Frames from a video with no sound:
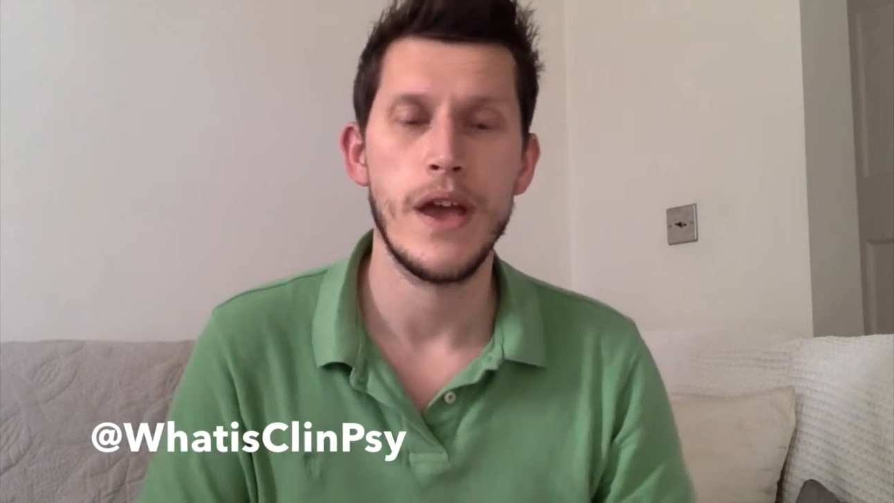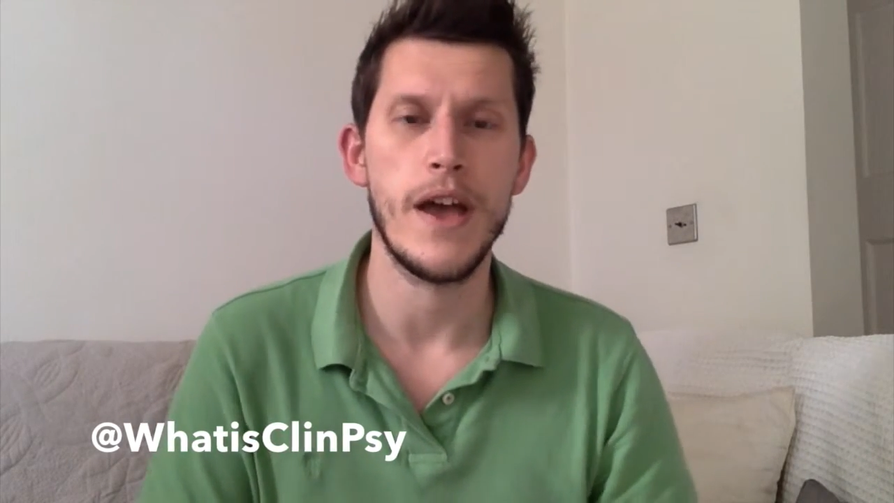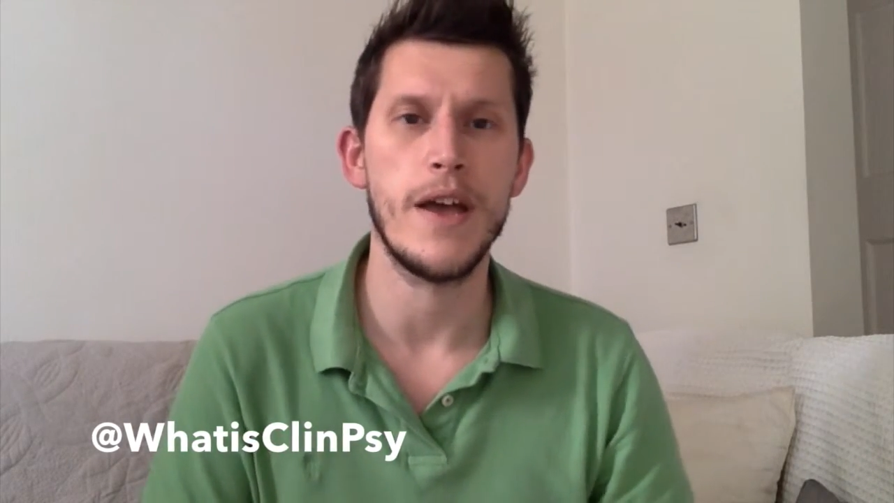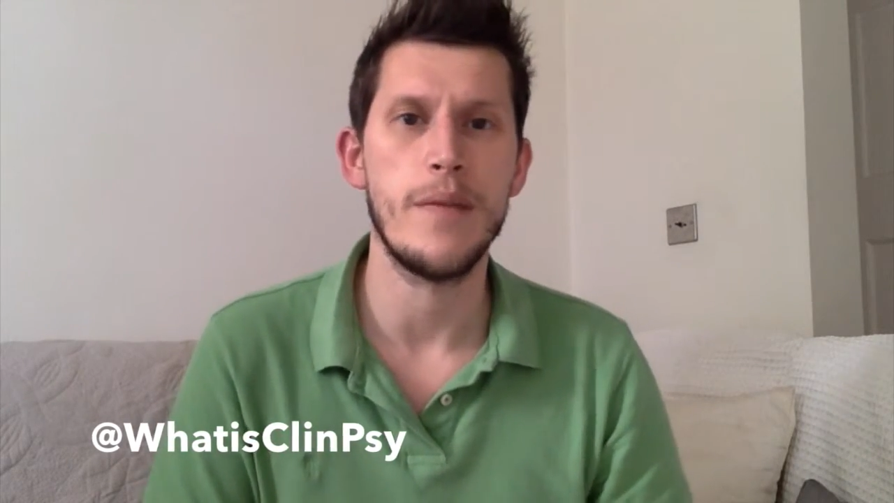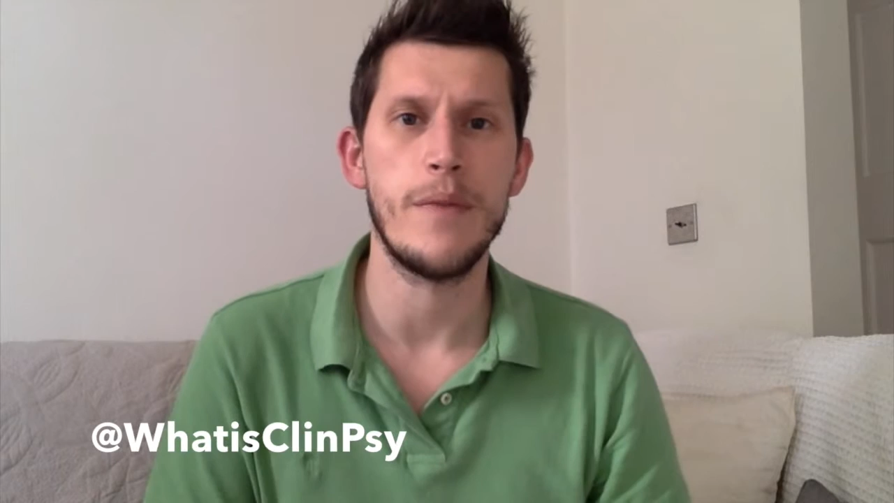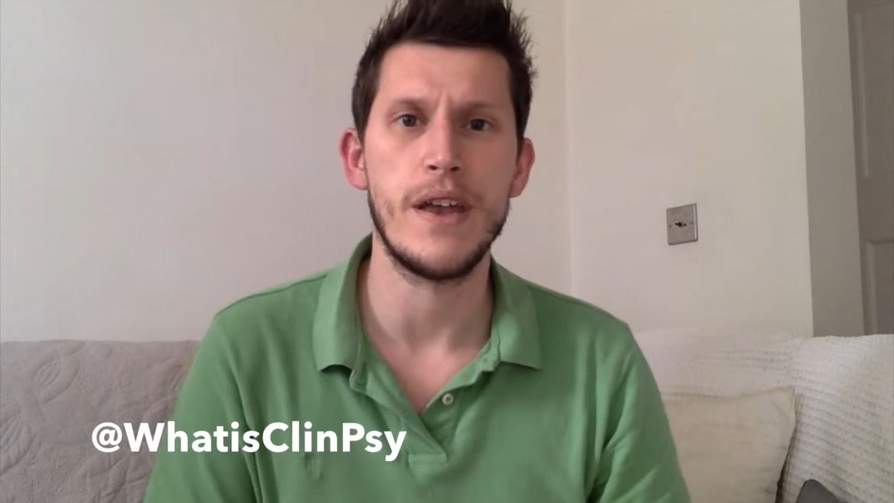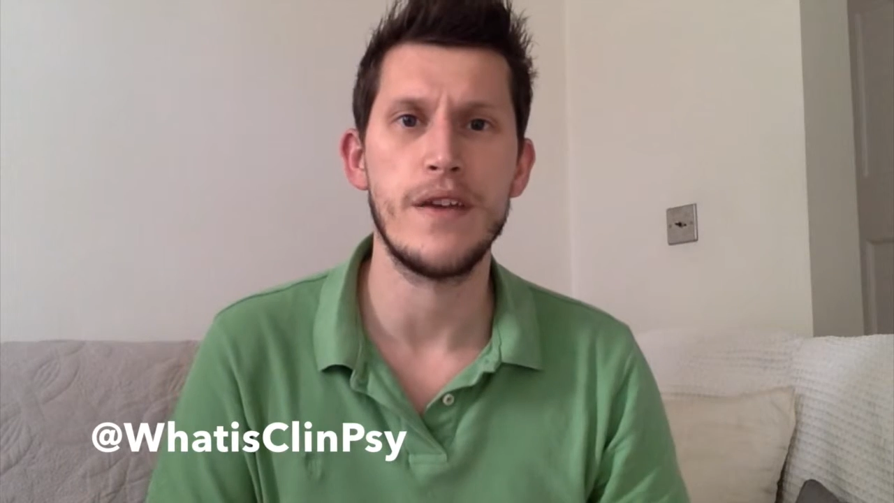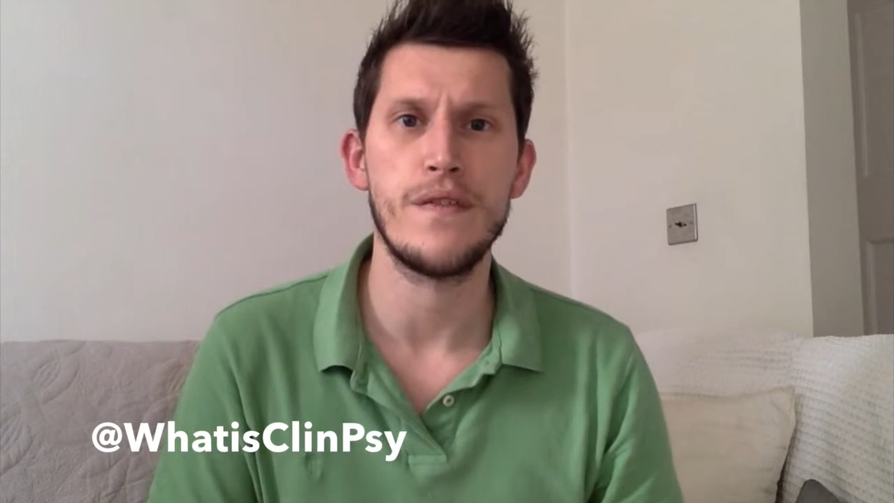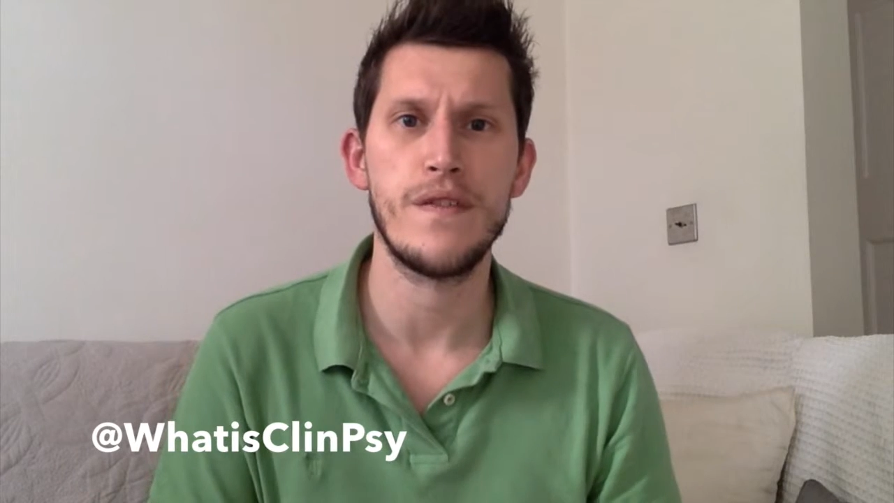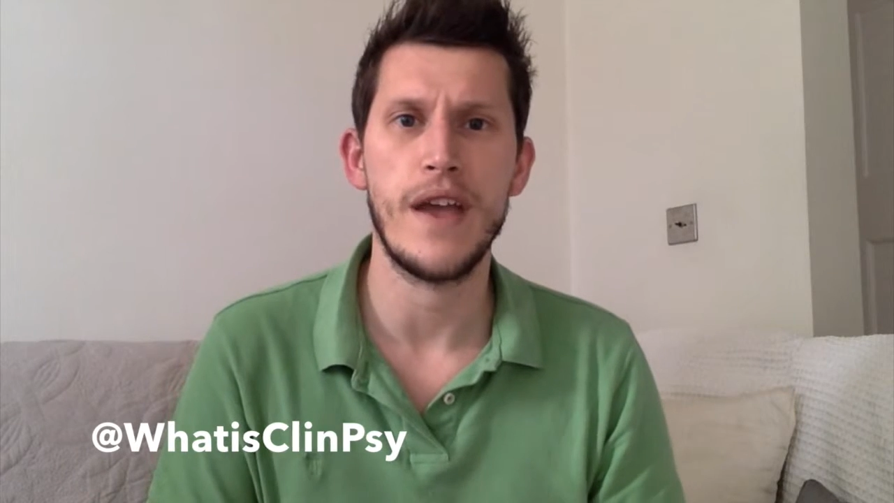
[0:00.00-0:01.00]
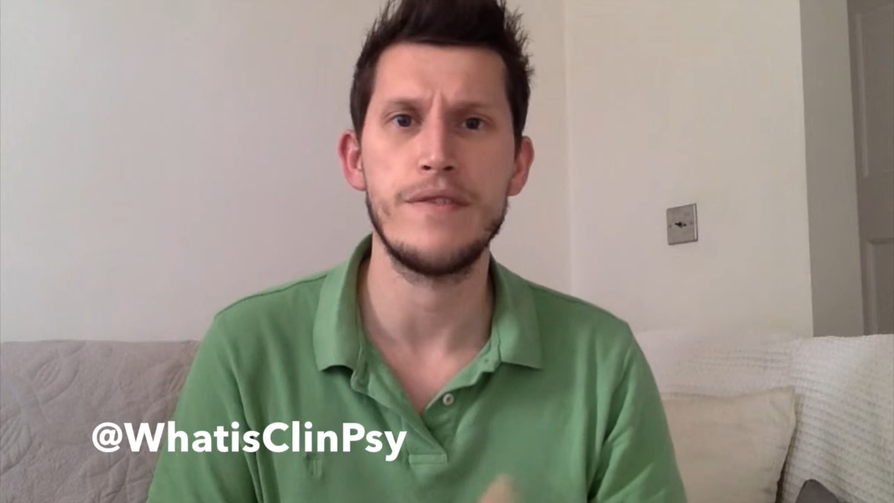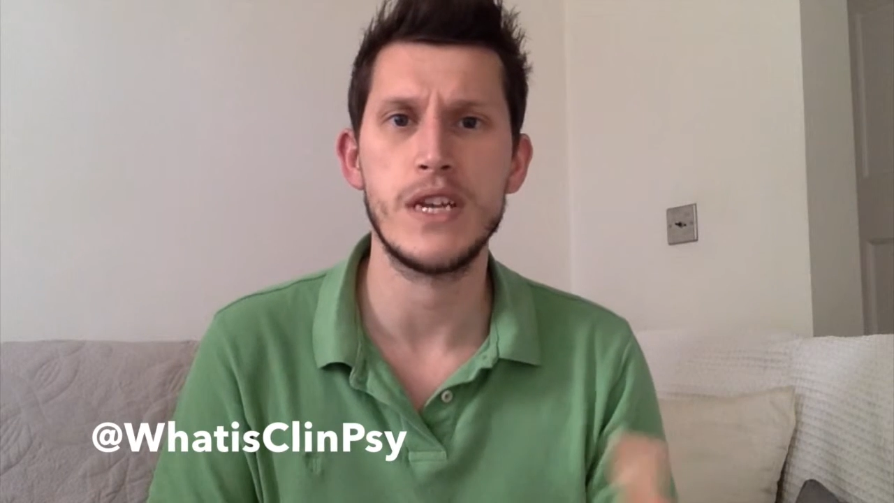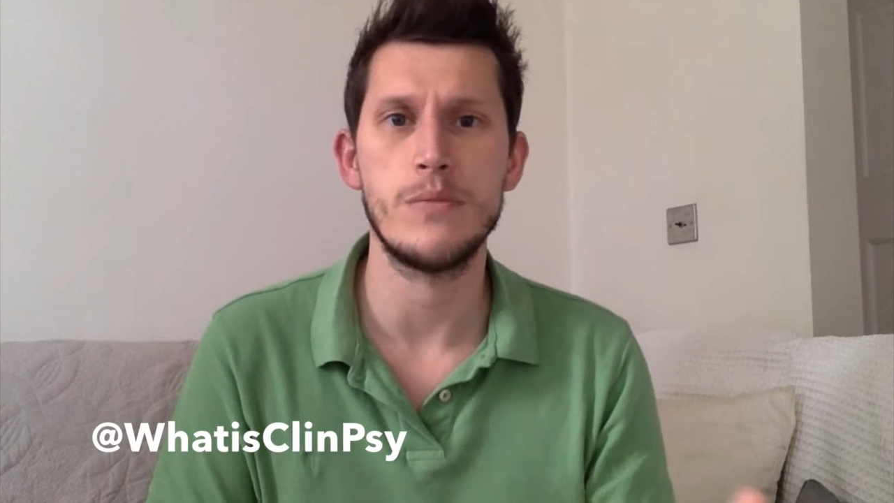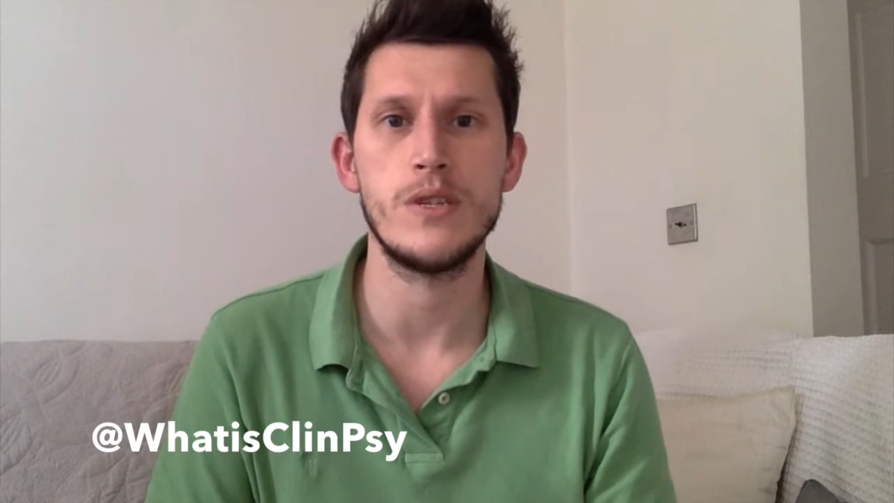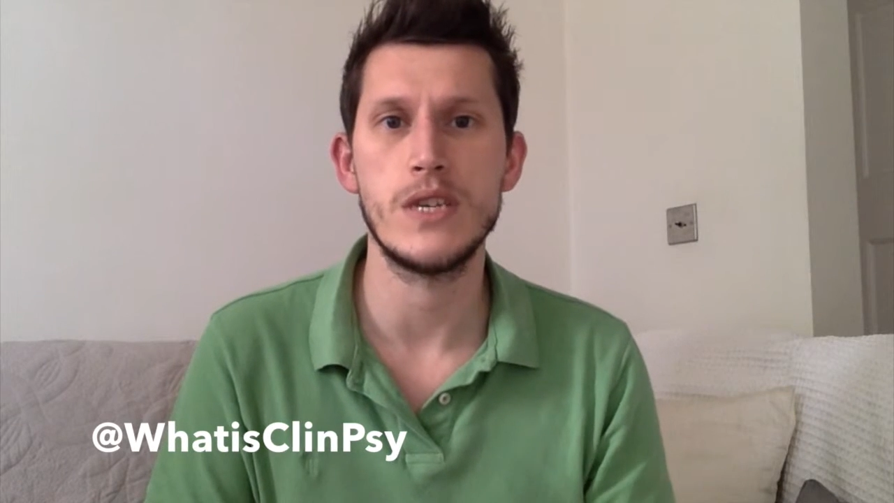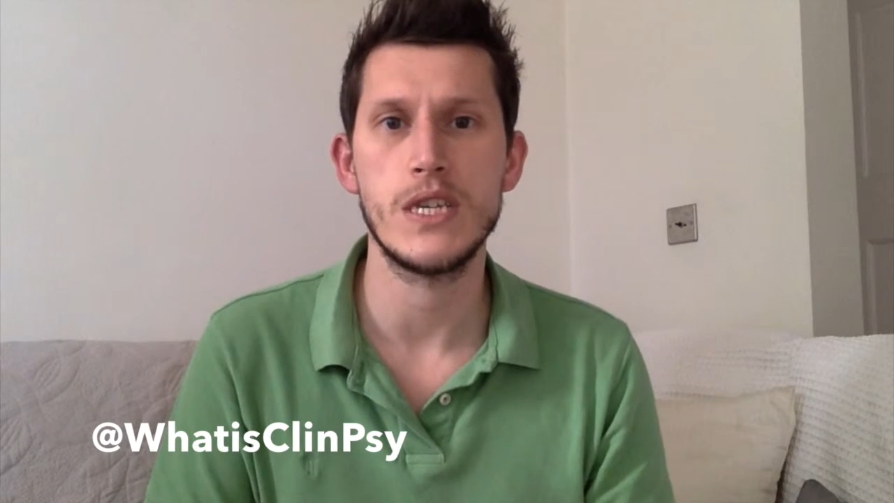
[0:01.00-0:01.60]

And if every time you see